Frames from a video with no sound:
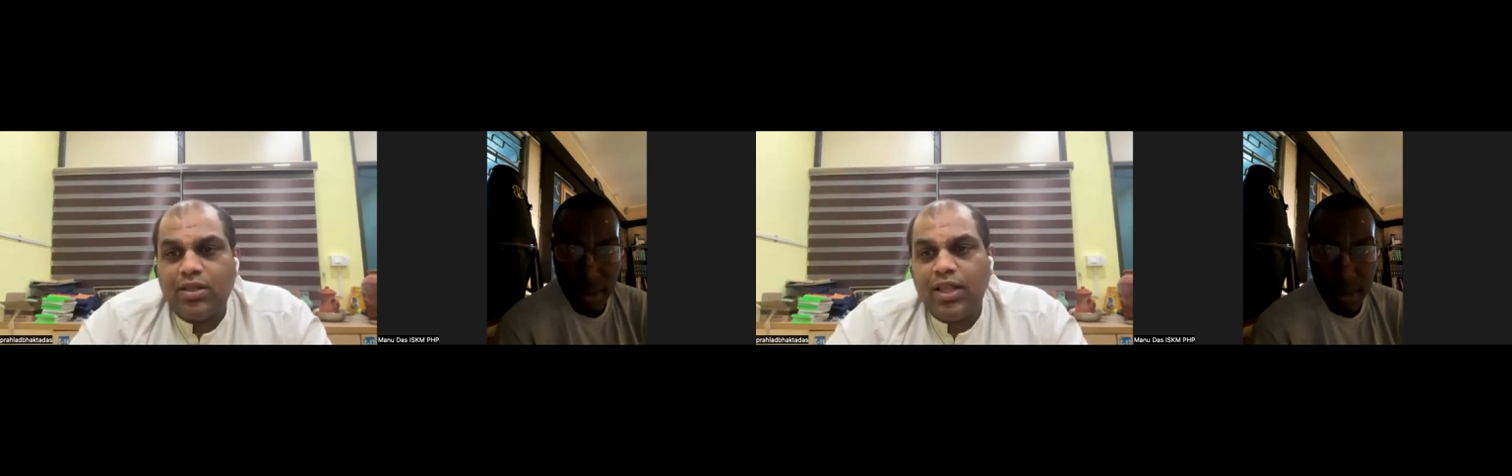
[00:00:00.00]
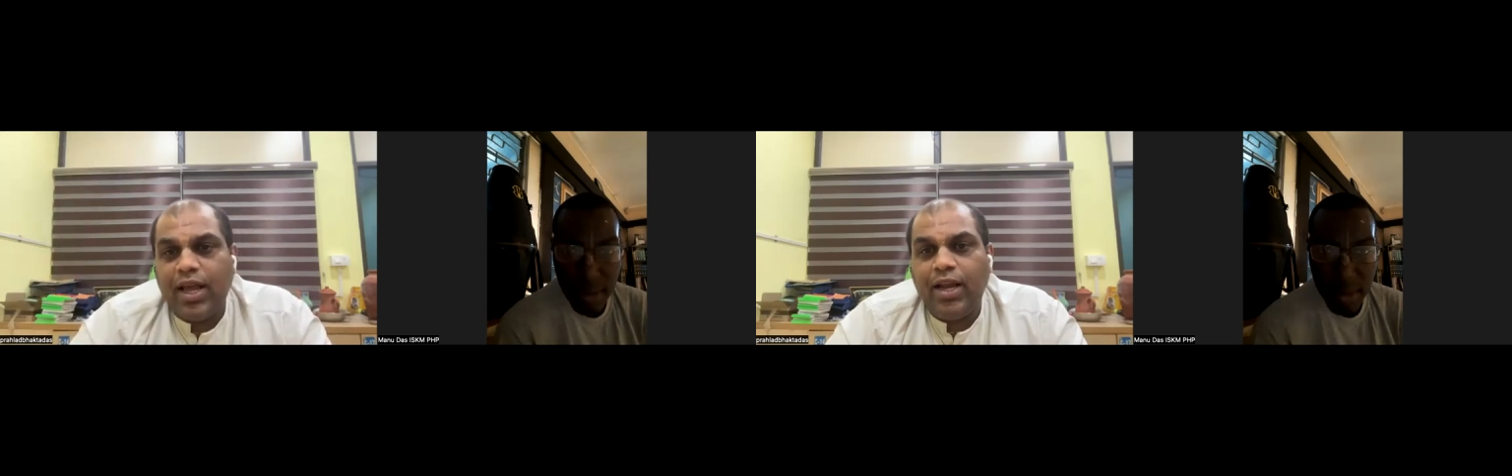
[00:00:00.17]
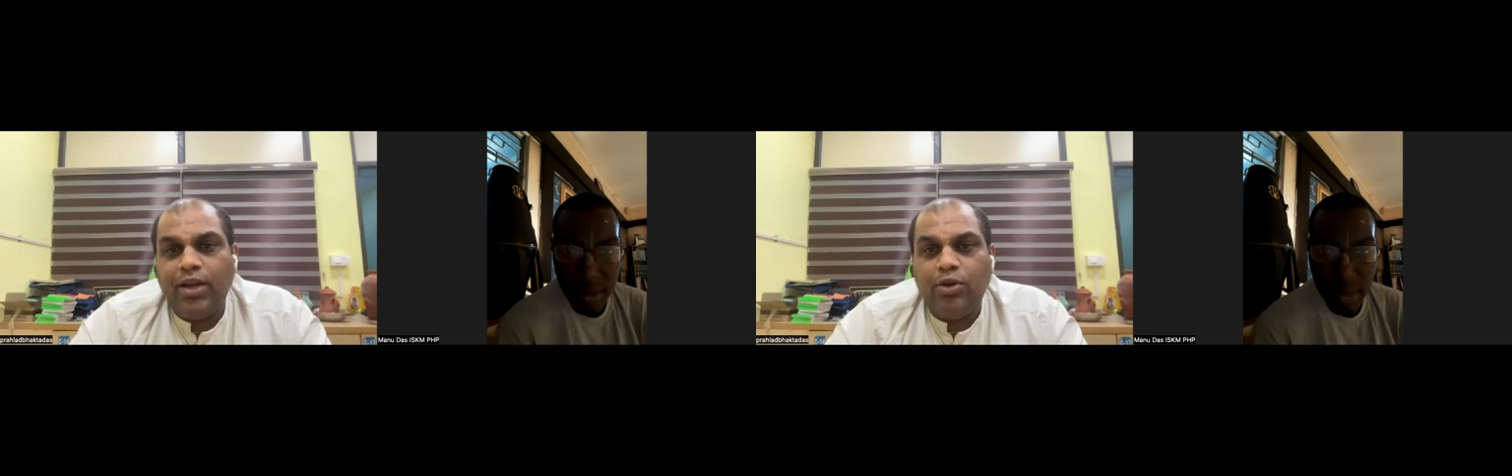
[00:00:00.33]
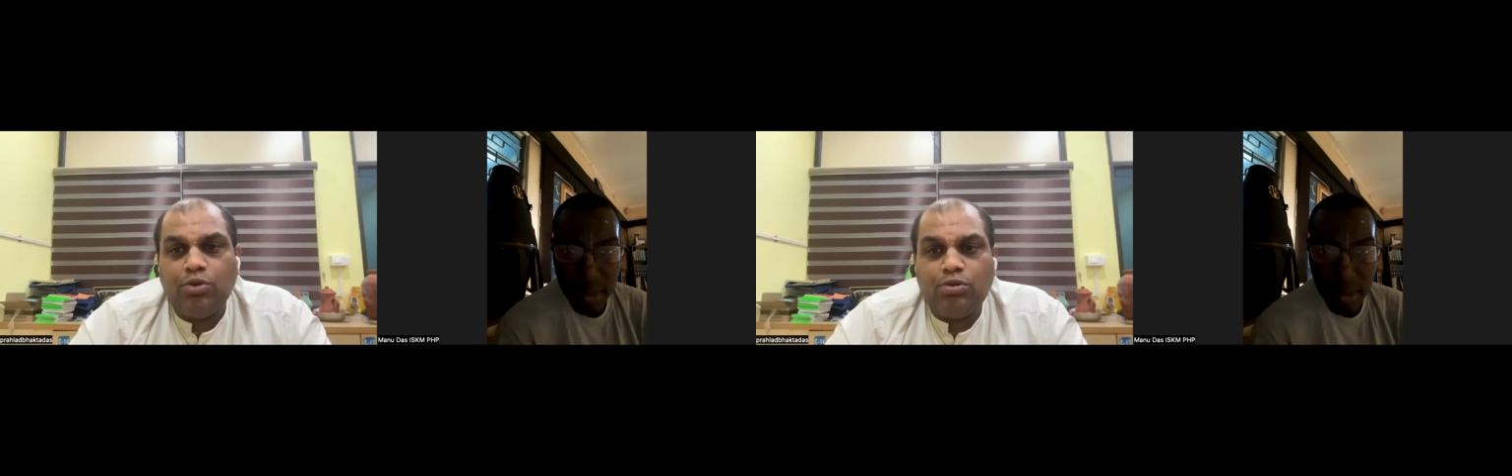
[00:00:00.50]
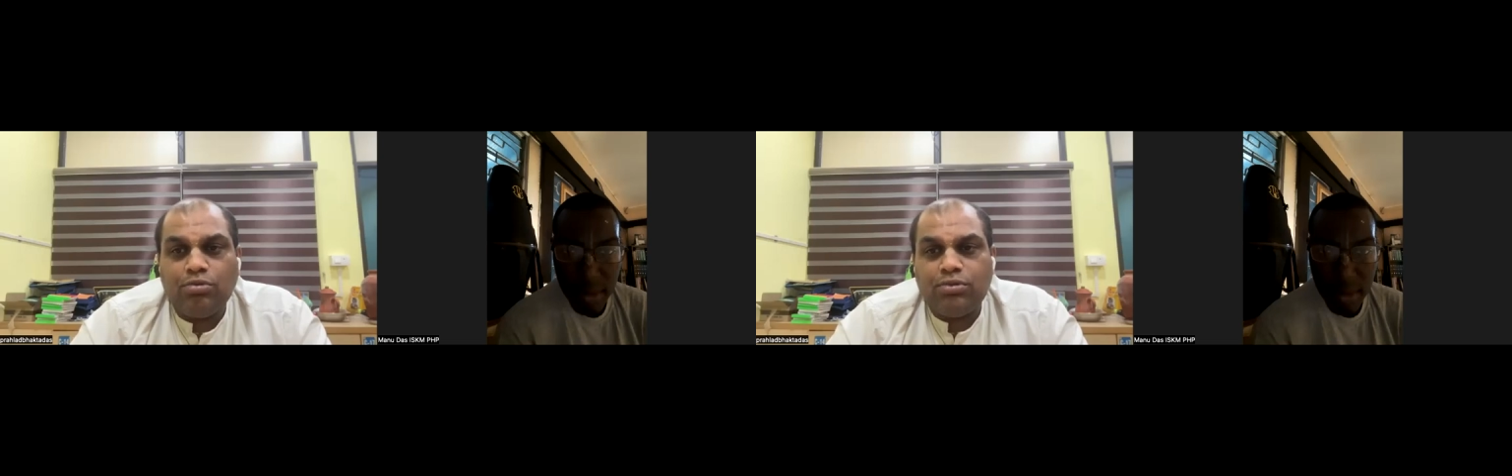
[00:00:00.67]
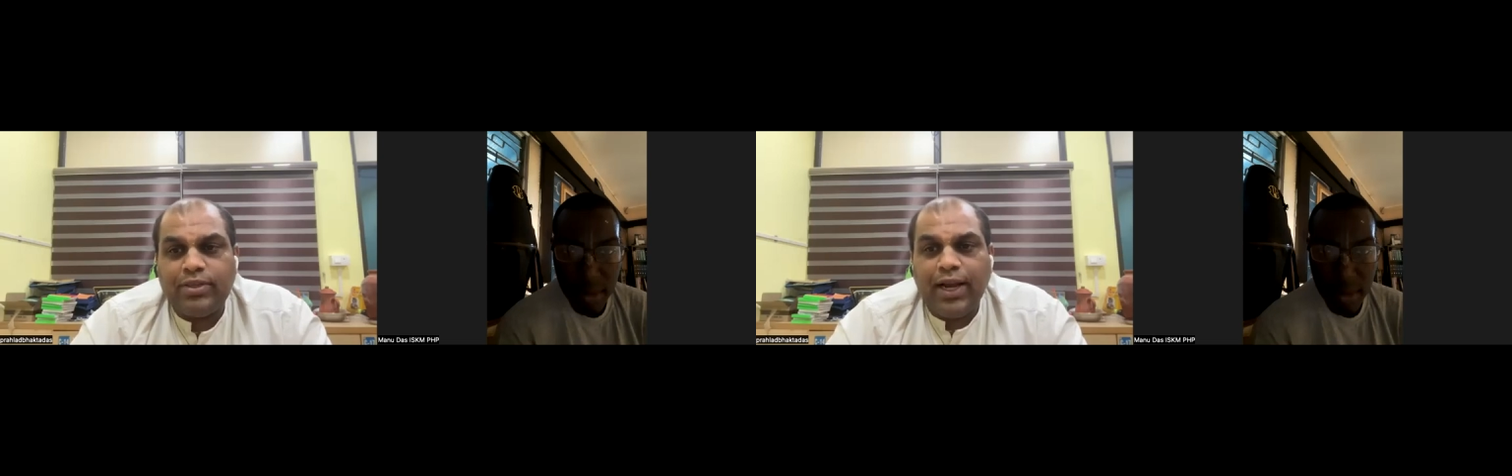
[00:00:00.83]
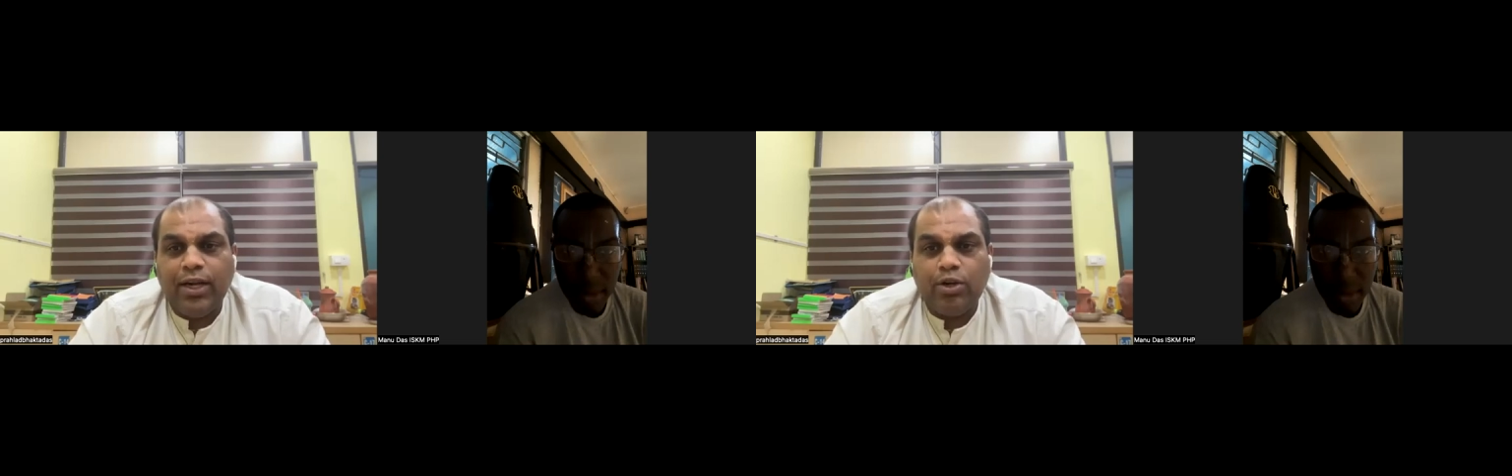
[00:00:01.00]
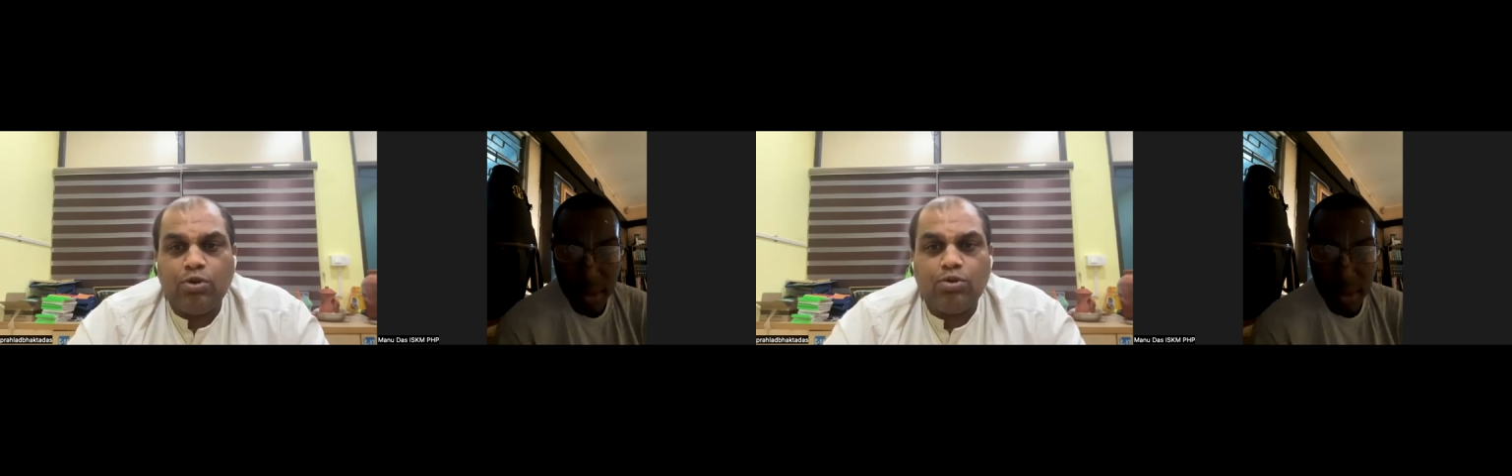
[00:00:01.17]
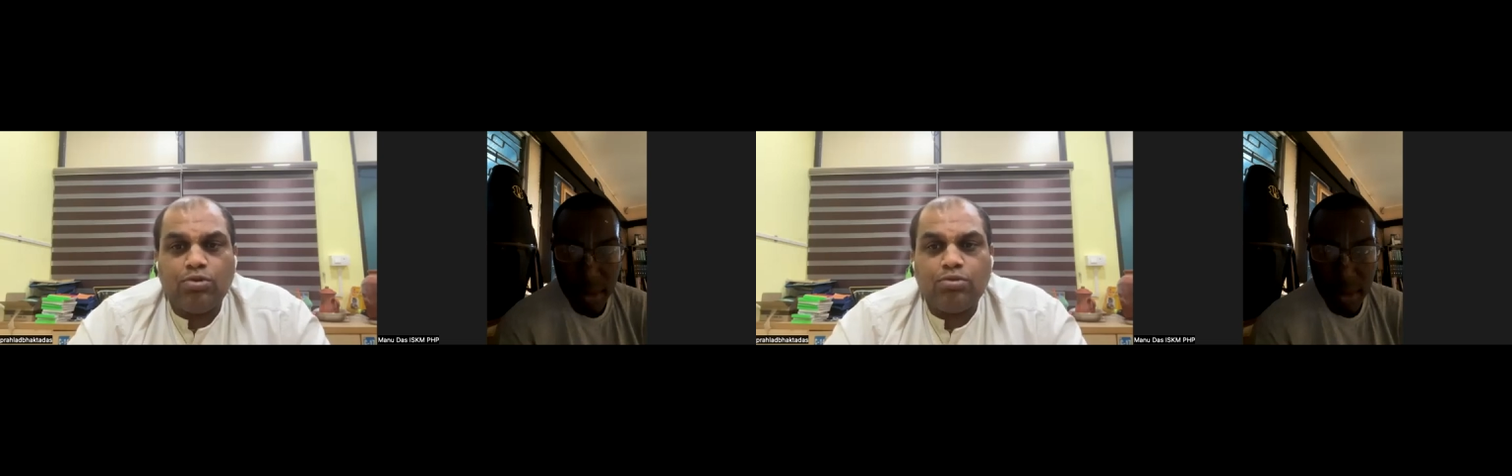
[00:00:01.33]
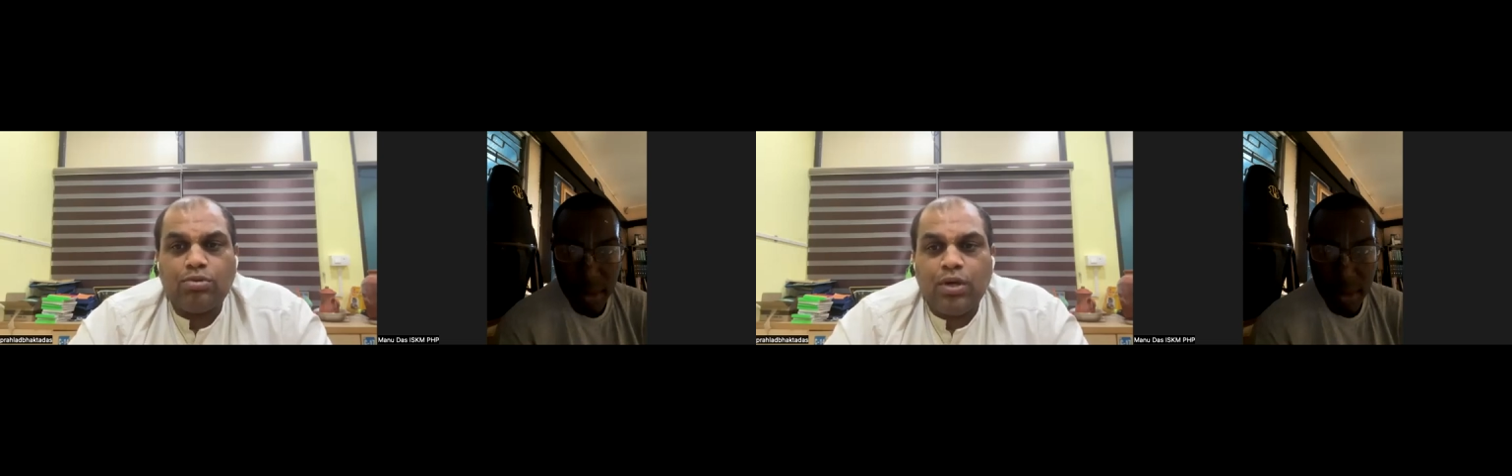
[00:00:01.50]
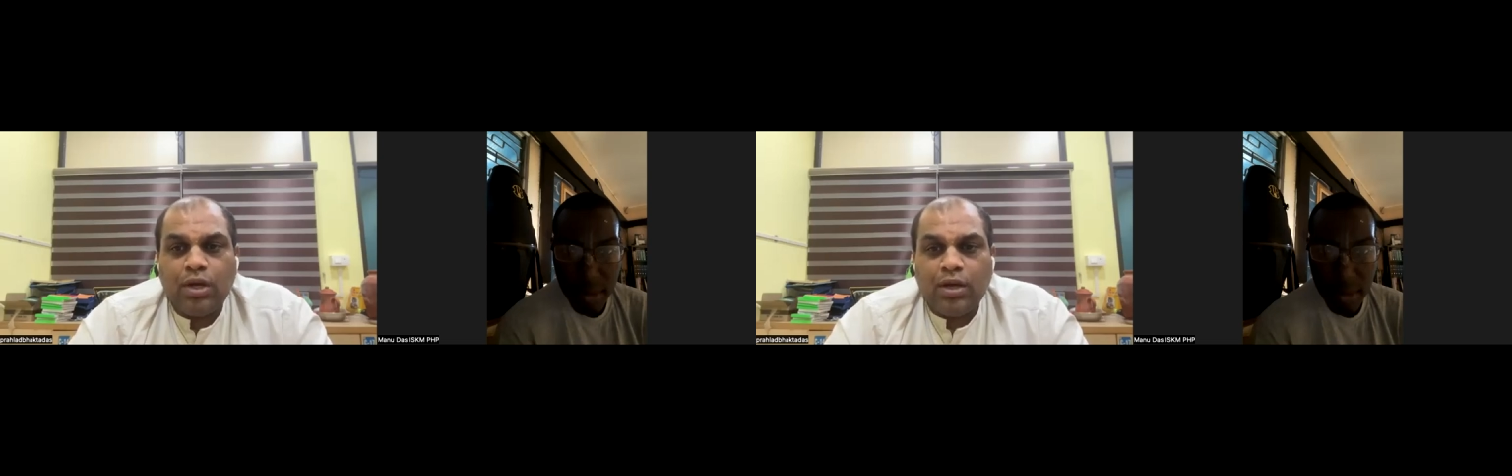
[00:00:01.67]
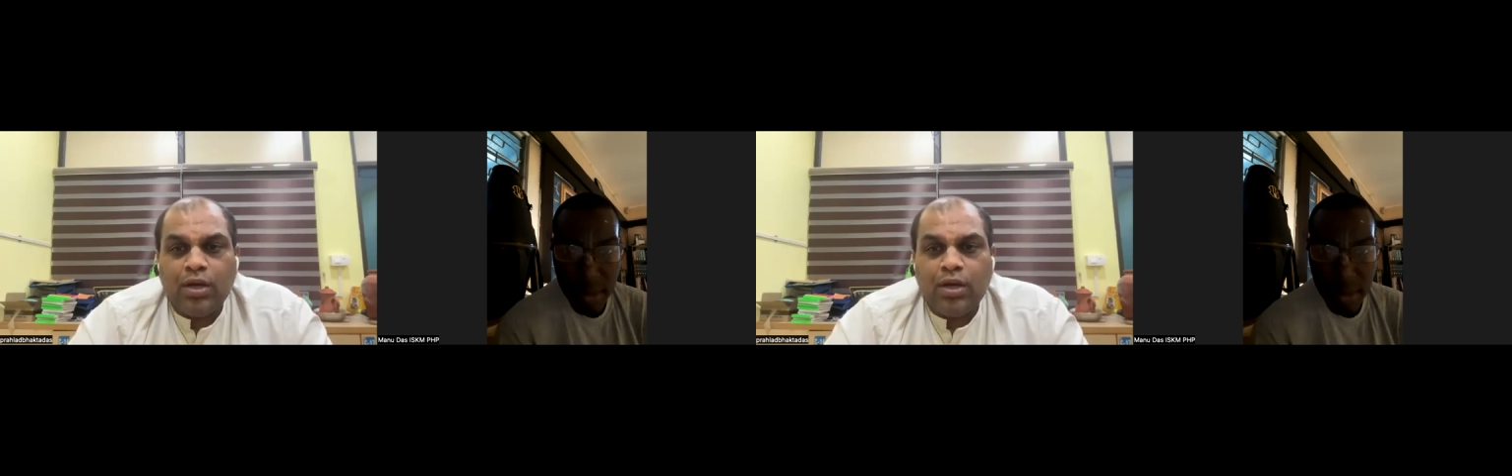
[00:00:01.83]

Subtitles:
then you tend to